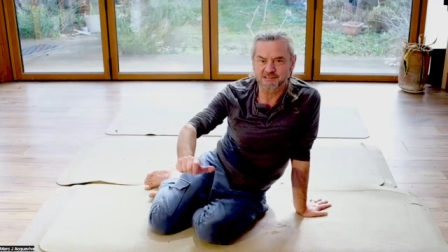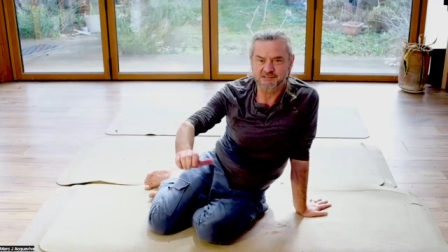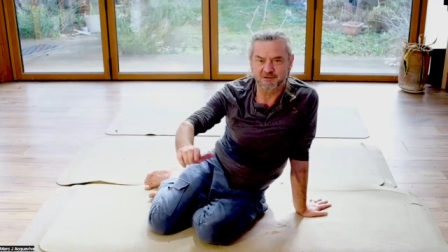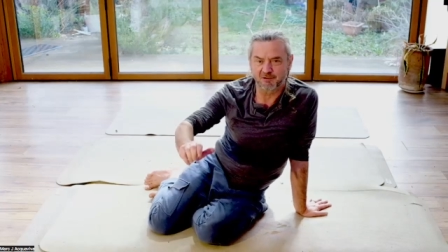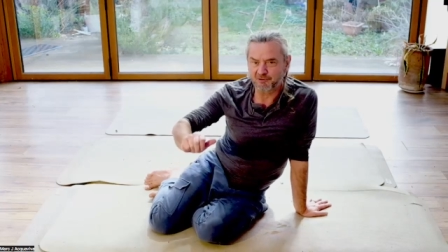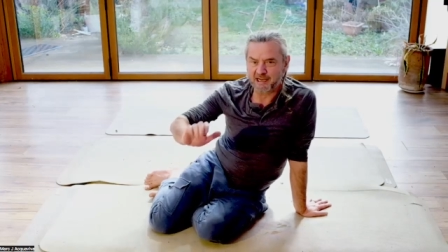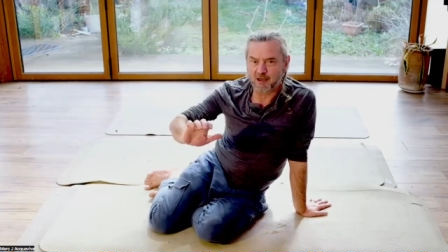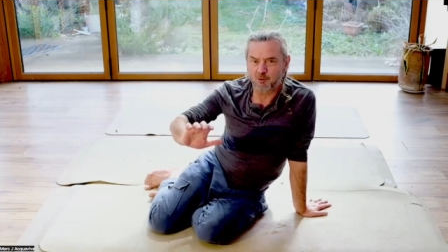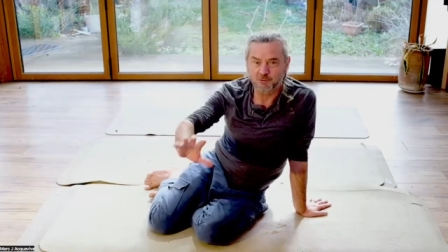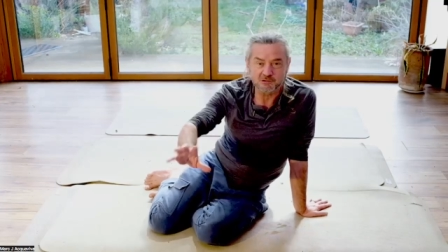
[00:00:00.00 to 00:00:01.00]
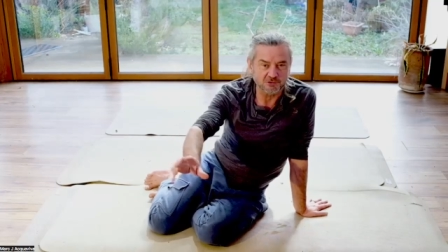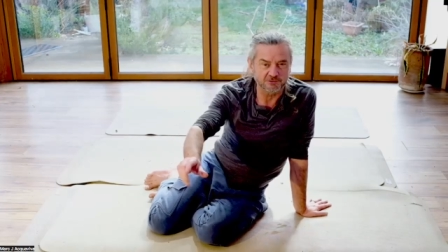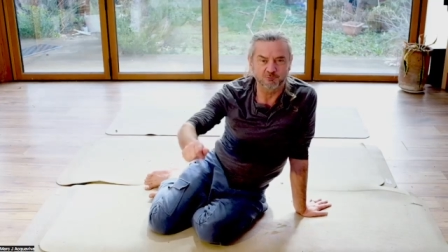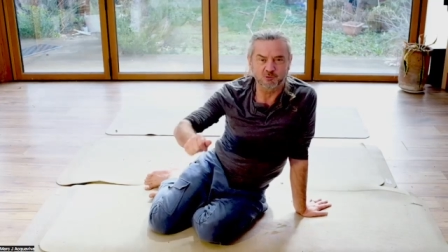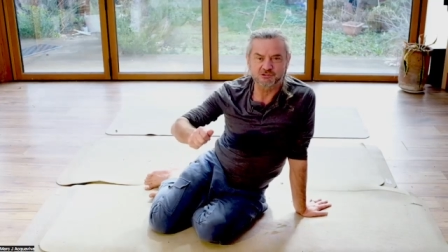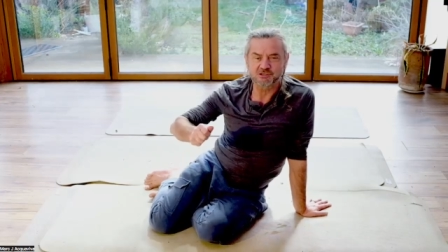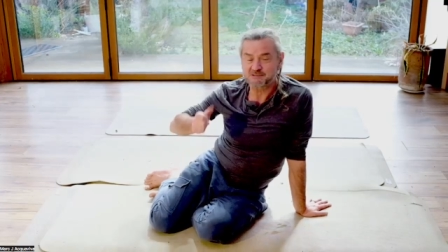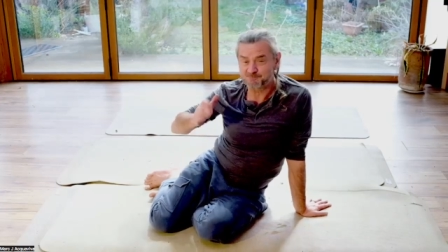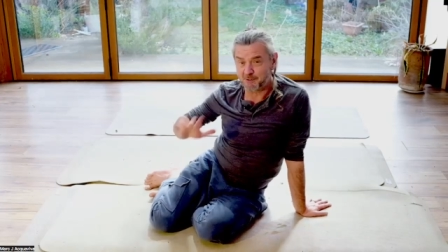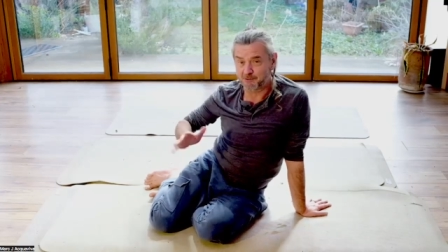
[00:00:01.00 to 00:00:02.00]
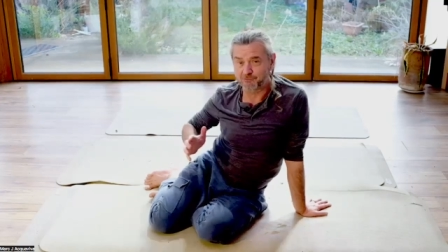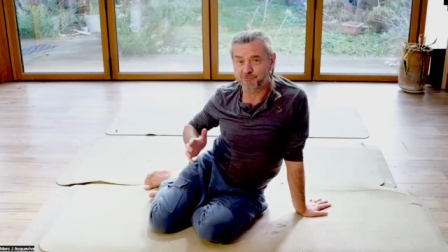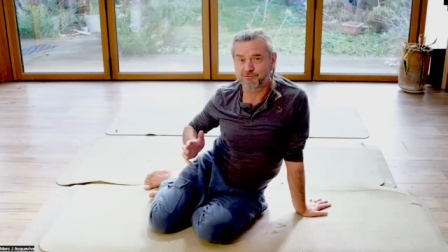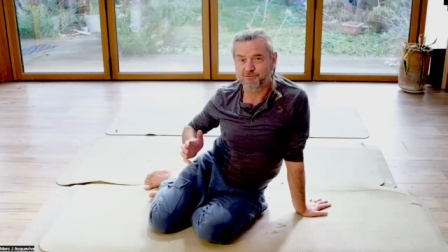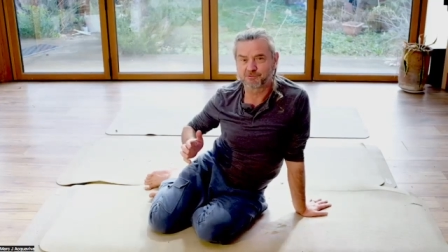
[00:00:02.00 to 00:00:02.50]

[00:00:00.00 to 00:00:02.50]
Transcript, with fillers: It's not outwards or inwards, it's both.